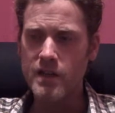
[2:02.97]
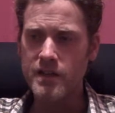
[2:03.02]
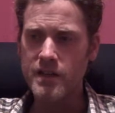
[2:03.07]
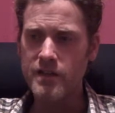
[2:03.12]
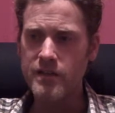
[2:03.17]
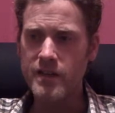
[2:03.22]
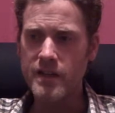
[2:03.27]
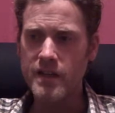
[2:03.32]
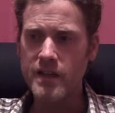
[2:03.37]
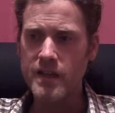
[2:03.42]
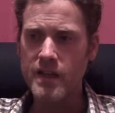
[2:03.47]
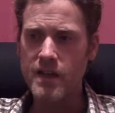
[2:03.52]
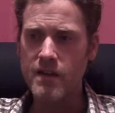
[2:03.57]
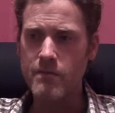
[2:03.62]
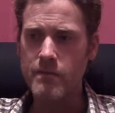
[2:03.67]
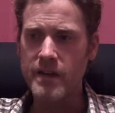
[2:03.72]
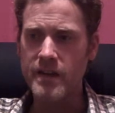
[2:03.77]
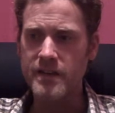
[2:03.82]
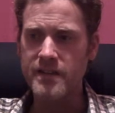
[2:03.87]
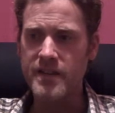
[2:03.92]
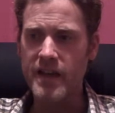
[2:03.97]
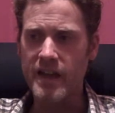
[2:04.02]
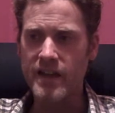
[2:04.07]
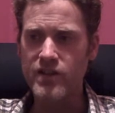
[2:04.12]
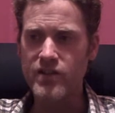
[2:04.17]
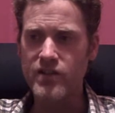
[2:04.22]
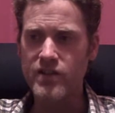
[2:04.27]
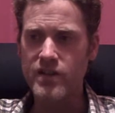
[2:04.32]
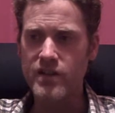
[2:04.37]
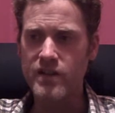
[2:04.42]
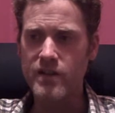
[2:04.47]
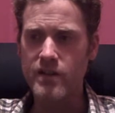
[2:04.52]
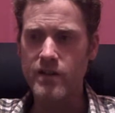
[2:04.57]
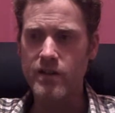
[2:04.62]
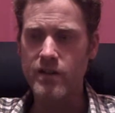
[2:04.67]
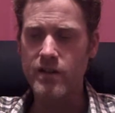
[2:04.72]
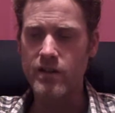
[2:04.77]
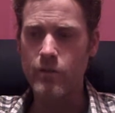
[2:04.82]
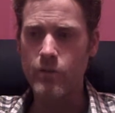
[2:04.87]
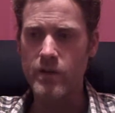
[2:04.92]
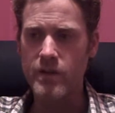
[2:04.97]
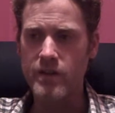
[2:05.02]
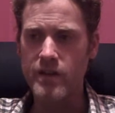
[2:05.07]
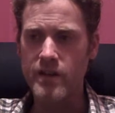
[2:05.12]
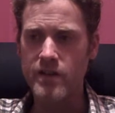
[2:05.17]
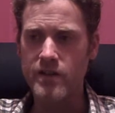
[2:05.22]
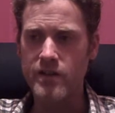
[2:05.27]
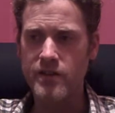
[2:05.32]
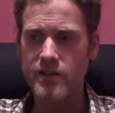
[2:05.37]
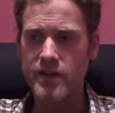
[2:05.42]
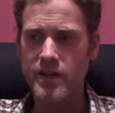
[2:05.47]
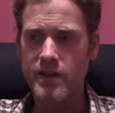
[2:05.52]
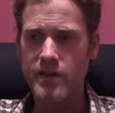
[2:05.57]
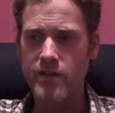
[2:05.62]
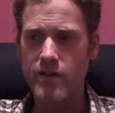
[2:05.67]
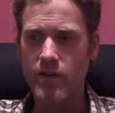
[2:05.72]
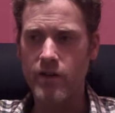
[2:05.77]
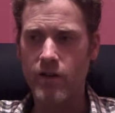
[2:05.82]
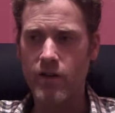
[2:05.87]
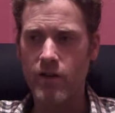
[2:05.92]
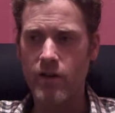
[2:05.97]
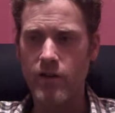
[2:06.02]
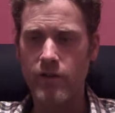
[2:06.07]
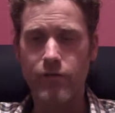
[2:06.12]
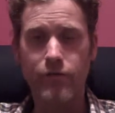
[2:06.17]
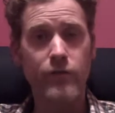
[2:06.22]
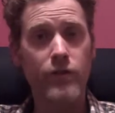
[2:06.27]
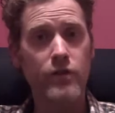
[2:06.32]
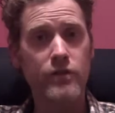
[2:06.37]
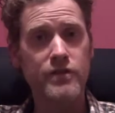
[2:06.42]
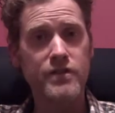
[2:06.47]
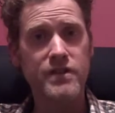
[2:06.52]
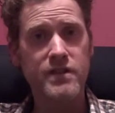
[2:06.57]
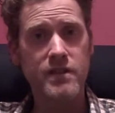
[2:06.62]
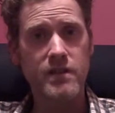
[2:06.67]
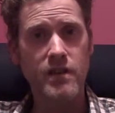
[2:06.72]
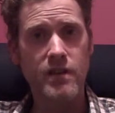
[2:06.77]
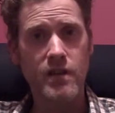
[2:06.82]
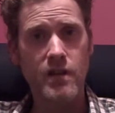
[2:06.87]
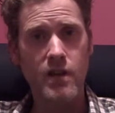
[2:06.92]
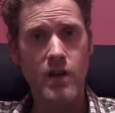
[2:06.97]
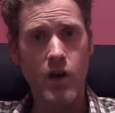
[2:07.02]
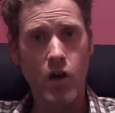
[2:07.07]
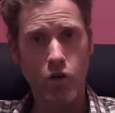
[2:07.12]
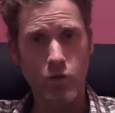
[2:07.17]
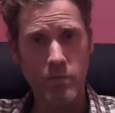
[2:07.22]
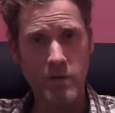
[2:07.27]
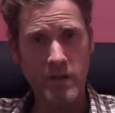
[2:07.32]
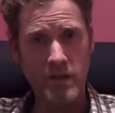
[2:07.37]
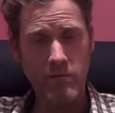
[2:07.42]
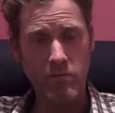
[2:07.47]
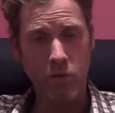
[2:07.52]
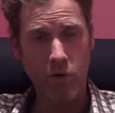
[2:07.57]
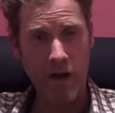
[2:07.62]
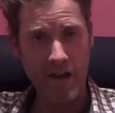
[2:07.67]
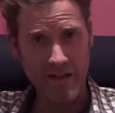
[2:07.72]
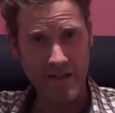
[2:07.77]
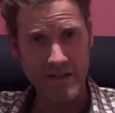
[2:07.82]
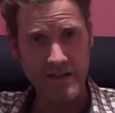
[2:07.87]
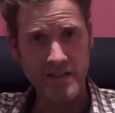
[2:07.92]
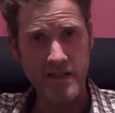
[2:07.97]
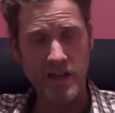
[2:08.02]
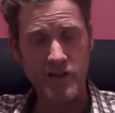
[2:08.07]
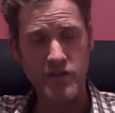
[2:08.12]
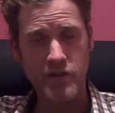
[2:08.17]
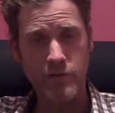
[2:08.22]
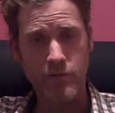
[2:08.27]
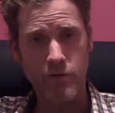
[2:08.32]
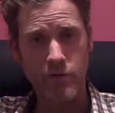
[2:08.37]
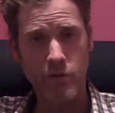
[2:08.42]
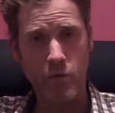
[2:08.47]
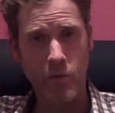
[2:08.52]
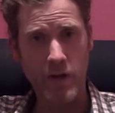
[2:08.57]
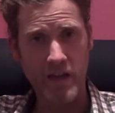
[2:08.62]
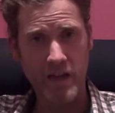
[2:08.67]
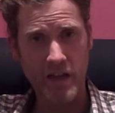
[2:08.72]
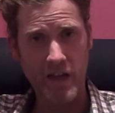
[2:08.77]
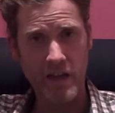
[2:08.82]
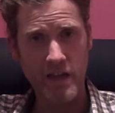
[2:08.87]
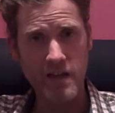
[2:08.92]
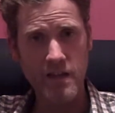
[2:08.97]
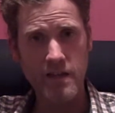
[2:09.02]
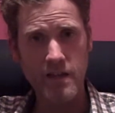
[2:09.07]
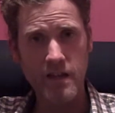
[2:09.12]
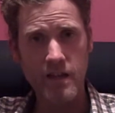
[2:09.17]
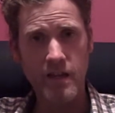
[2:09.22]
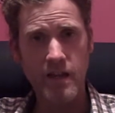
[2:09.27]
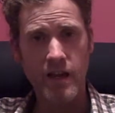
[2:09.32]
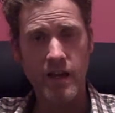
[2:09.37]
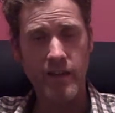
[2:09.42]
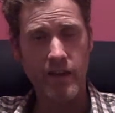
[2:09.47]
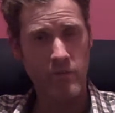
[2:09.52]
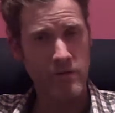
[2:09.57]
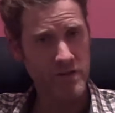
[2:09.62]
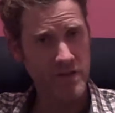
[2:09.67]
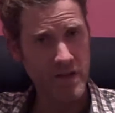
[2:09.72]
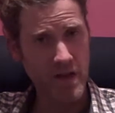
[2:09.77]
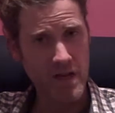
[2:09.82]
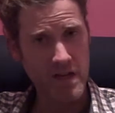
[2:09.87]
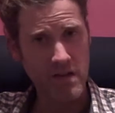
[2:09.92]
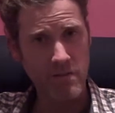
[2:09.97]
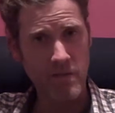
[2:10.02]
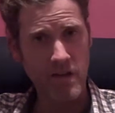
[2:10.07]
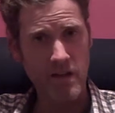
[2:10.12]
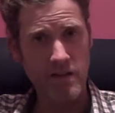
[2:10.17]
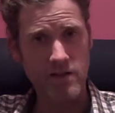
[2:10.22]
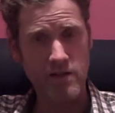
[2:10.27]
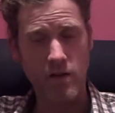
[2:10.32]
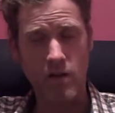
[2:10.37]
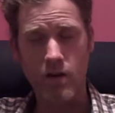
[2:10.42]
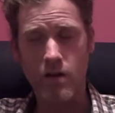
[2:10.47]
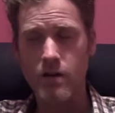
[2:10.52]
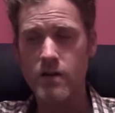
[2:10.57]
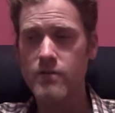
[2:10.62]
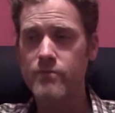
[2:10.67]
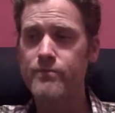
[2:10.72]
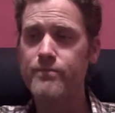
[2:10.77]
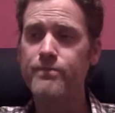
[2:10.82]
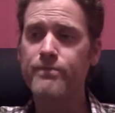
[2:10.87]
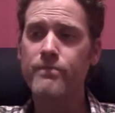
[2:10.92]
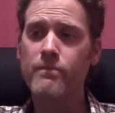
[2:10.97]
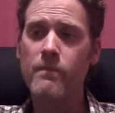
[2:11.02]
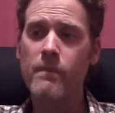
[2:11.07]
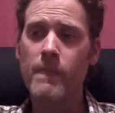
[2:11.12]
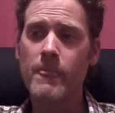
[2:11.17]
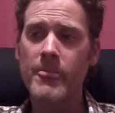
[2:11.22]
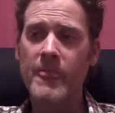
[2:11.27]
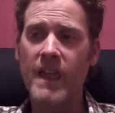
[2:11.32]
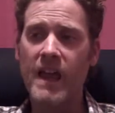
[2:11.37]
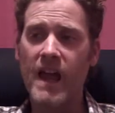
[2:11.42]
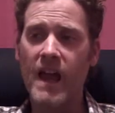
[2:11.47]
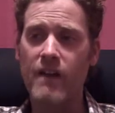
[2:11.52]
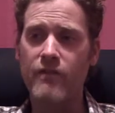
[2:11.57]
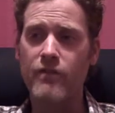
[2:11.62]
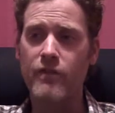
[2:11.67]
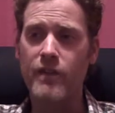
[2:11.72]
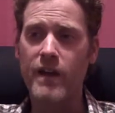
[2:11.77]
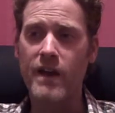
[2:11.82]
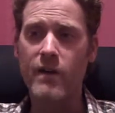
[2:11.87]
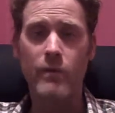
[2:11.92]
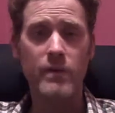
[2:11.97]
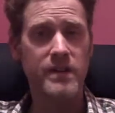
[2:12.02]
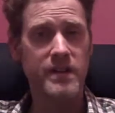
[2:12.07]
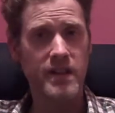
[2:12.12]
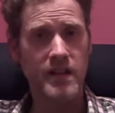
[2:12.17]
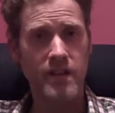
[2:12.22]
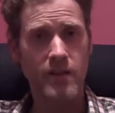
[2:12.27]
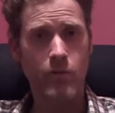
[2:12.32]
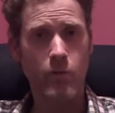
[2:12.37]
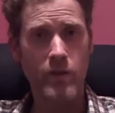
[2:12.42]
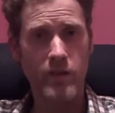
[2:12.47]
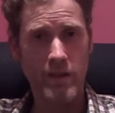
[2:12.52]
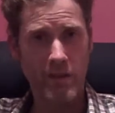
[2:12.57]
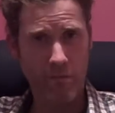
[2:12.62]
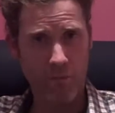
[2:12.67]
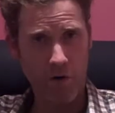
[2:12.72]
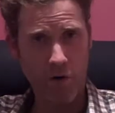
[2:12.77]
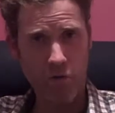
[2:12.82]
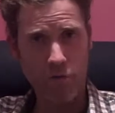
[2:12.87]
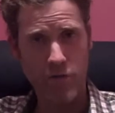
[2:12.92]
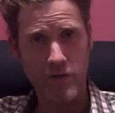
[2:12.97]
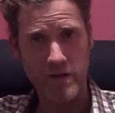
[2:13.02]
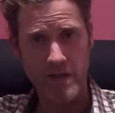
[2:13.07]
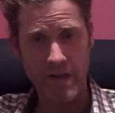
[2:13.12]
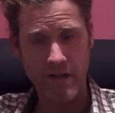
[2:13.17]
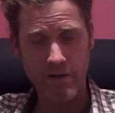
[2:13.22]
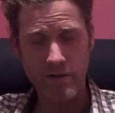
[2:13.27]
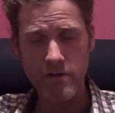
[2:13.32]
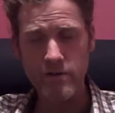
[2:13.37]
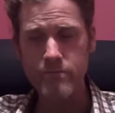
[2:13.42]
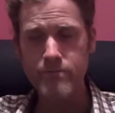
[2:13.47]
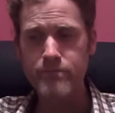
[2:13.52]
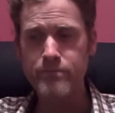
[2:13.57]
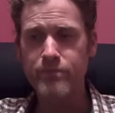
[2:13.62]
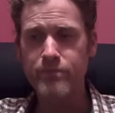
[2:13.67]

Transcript: did the uh, meditation. We then did our first OB practice session for the weekend. That was 90 minutes long. After that, we then we then broke for dinner,